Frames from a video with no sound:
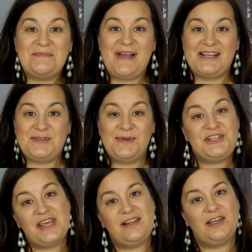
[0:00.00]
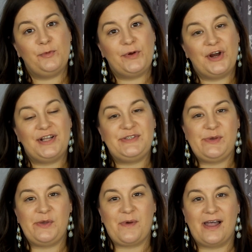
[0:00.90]
welcome back to my channel. I hope you're all
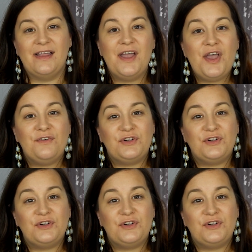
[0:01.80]
doing well.